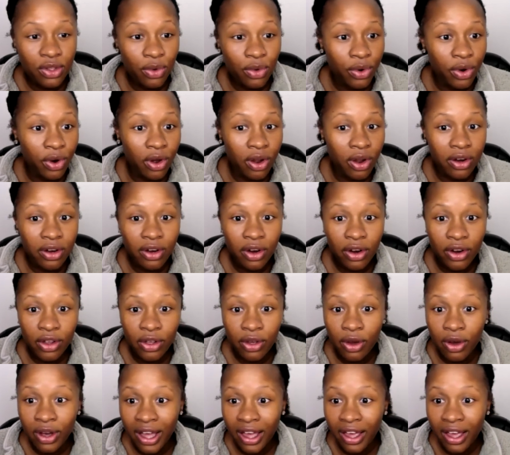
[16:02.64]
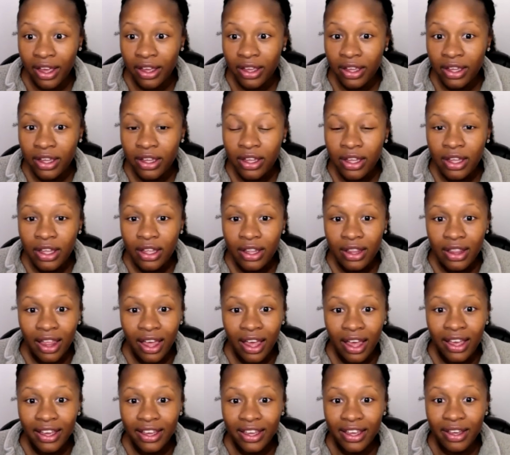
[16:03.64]
going on? Are you okay?
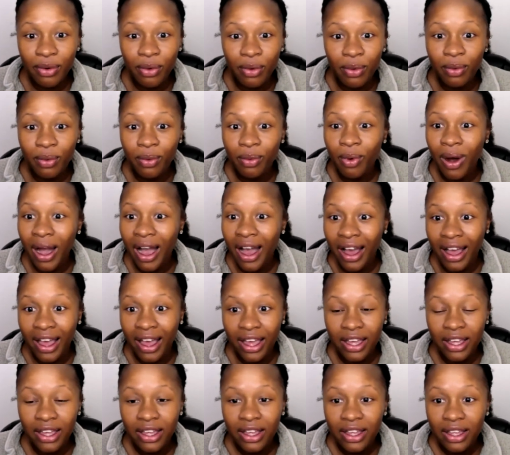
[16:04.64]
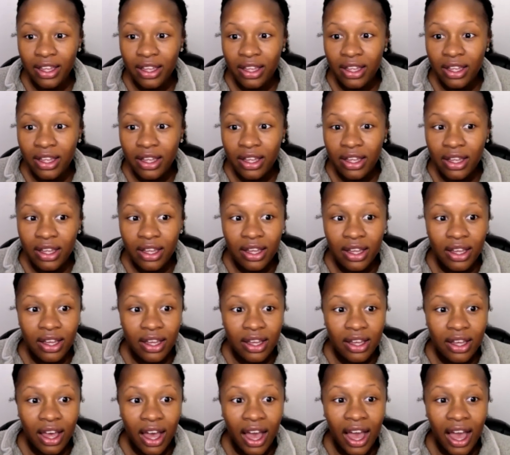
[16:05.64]
Like, why?
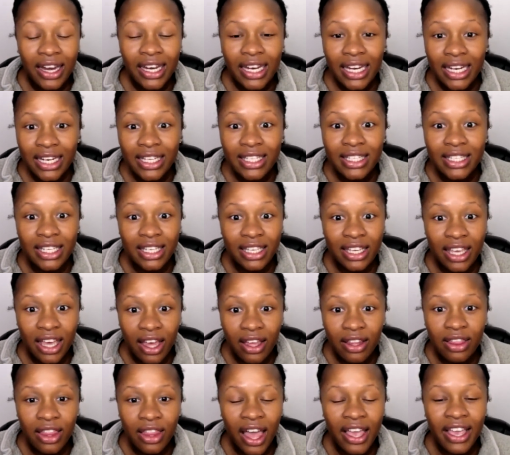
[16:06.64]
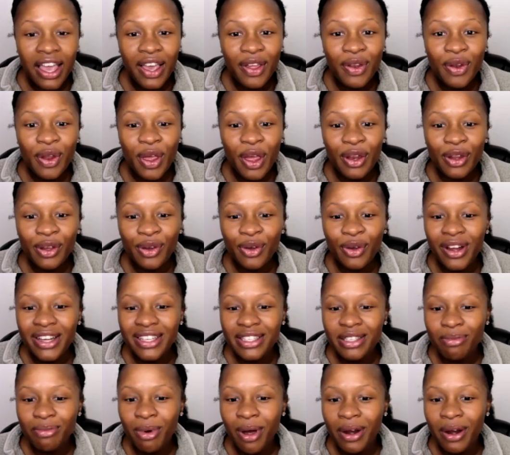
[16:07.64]
I needed to get, like, and the
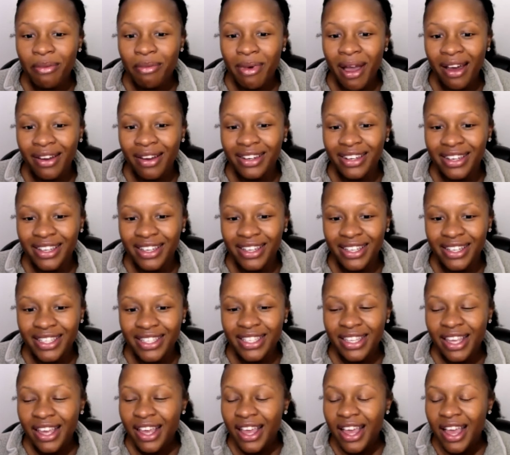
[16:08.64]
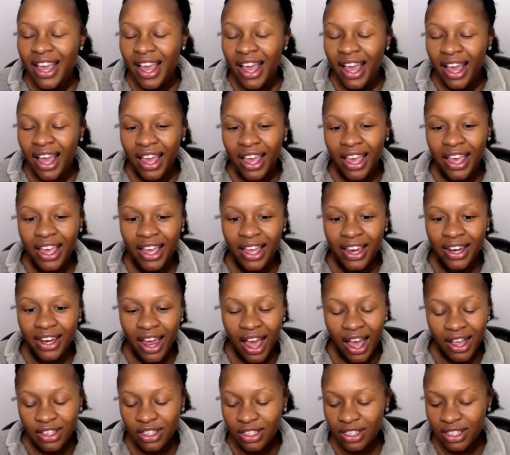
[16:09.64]
crazy part about it is, and
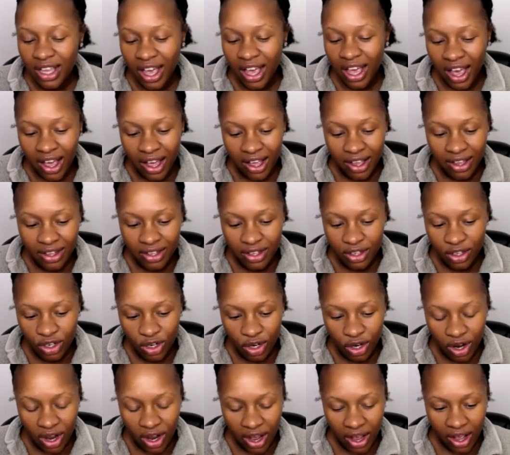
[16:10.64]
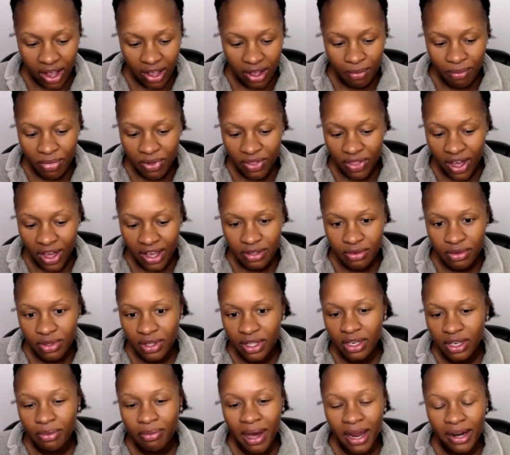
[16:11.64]
I empathize
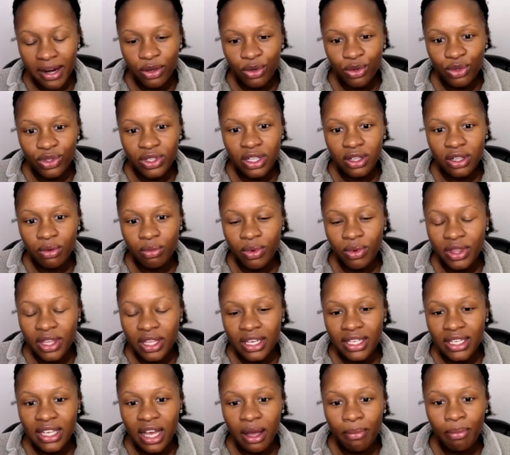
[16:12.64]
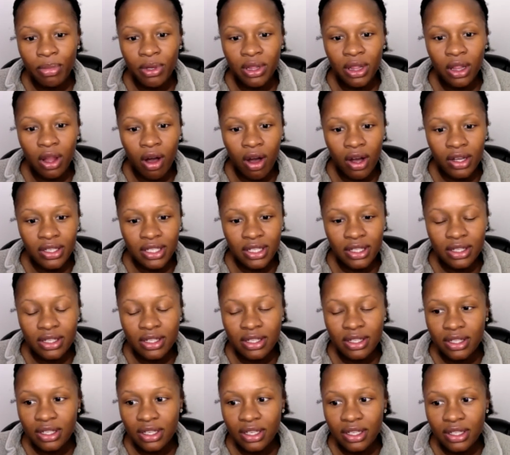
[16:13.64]
with anybody who's dealing with any type of loss in
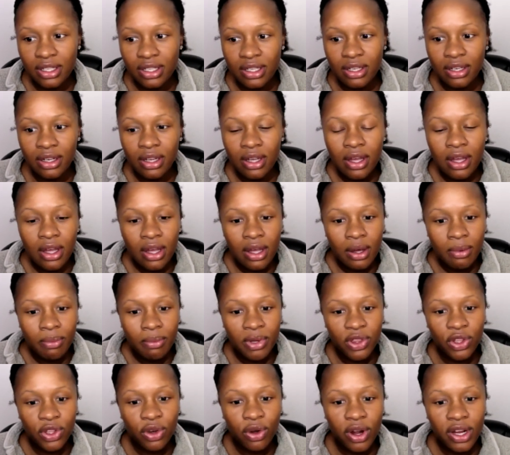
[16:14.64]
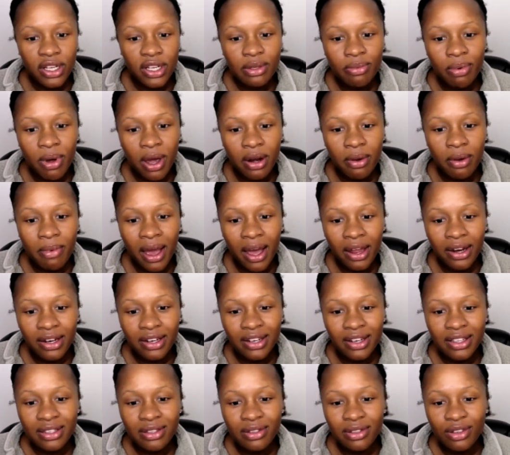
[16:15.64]
this season. But the crazy part about
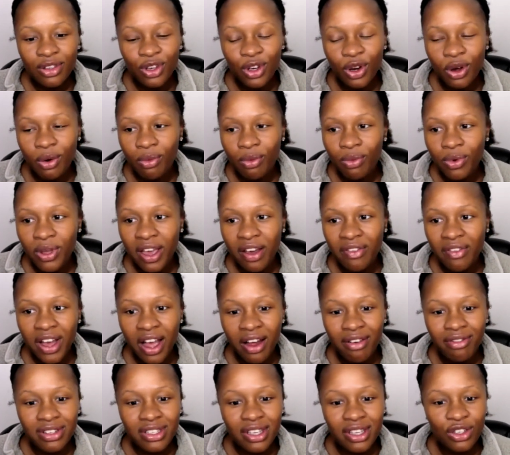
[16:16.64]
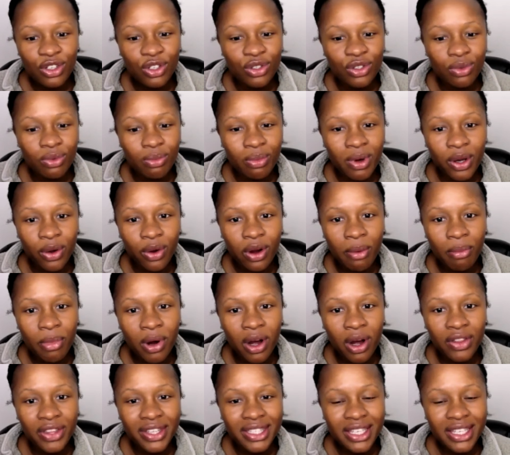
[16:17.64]
it is, you know, we have conversations with my
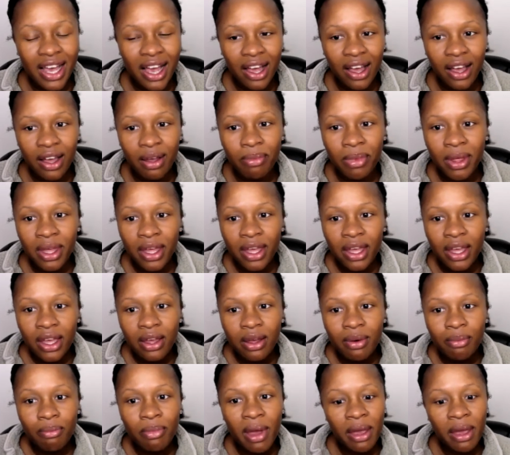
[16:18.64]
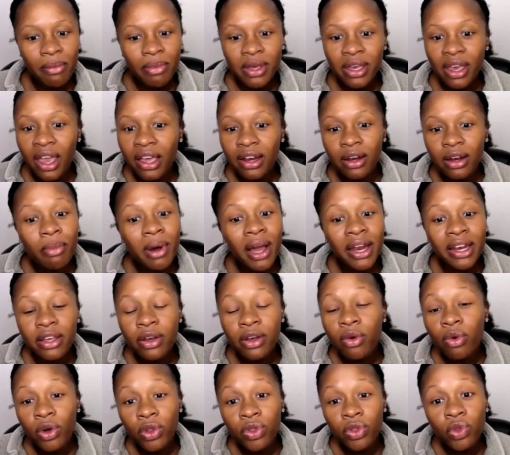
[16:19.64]
grandma all the time. Baby, ain't nobody
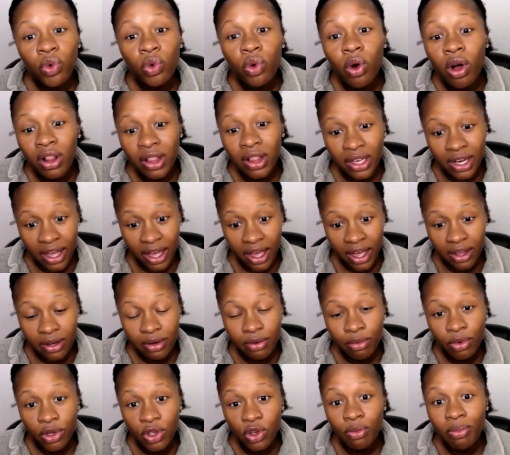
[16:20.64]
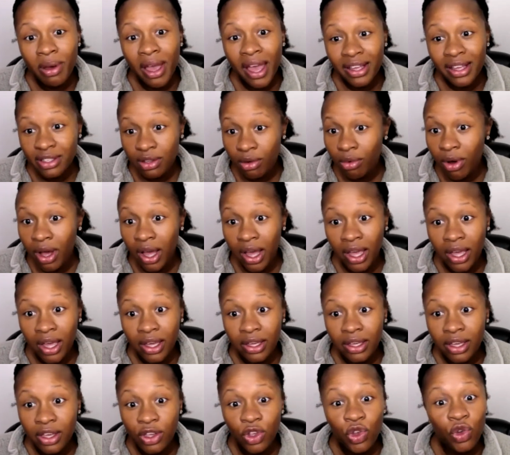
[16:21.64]
going through all of that when you pass
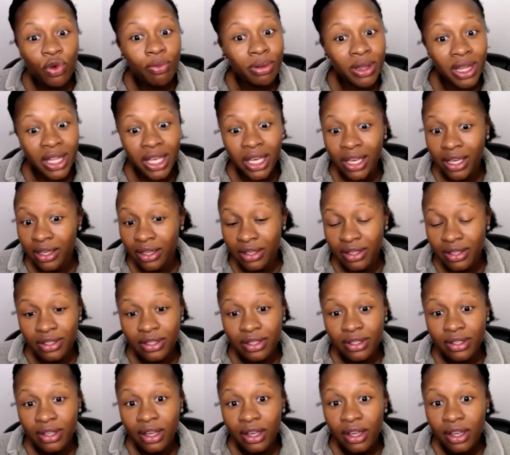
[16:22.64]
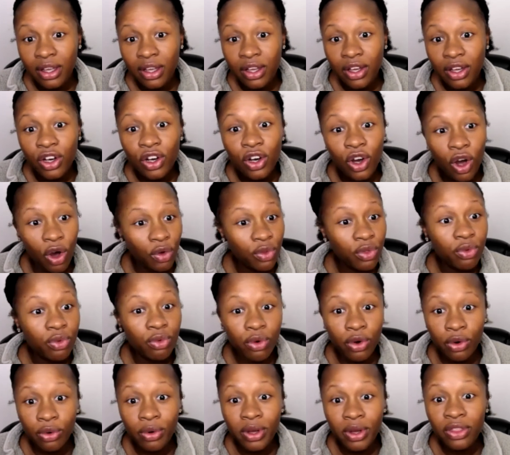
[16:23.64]
away. Can you please go
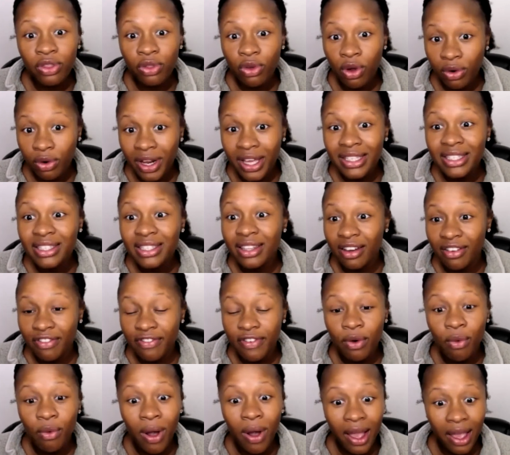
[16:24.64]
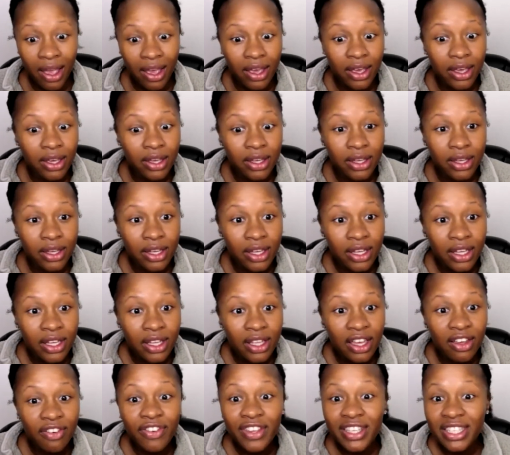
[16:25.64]
through and throw that stuff away?
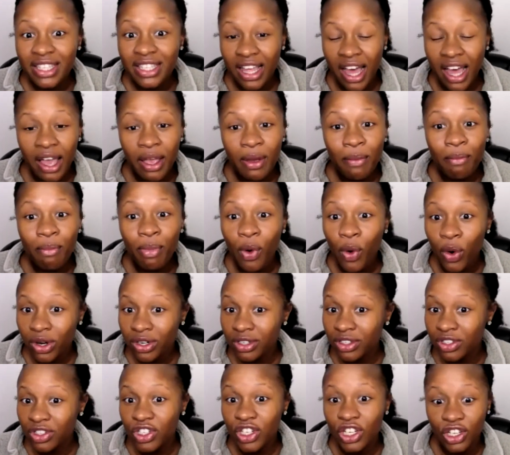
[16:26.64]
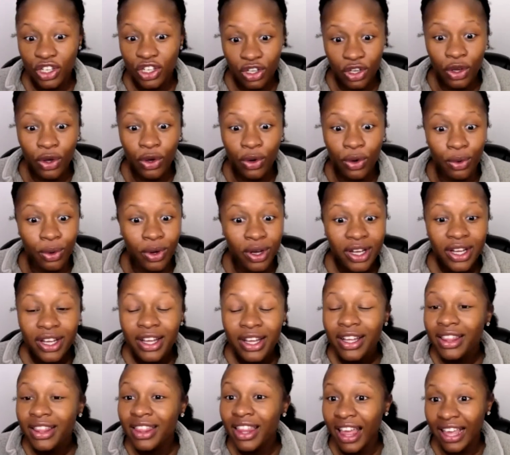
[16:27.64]
If it's not important to you,
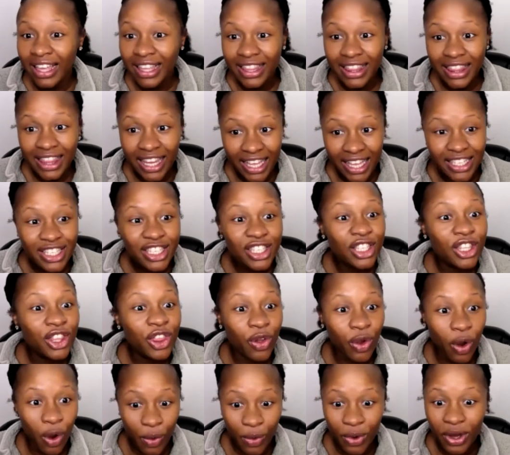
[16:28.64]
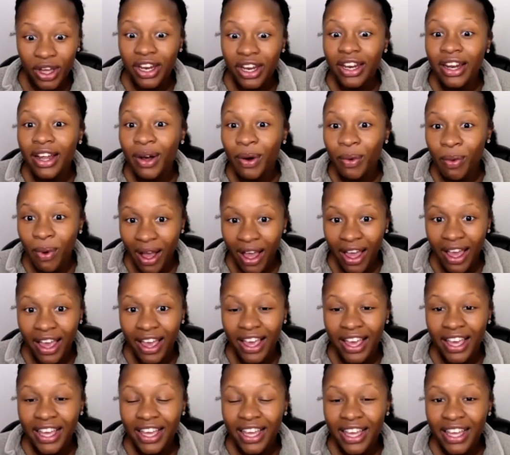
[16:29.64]
like, let's throw it
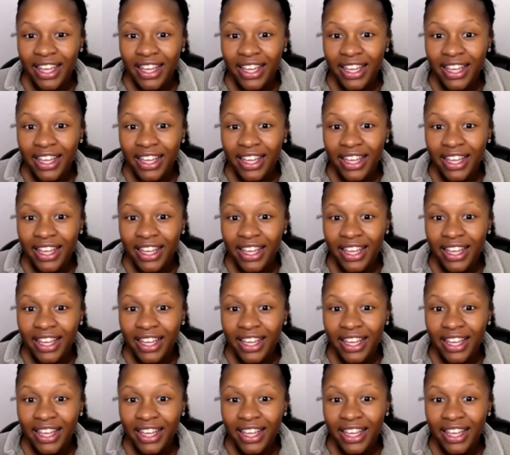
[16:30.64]
away.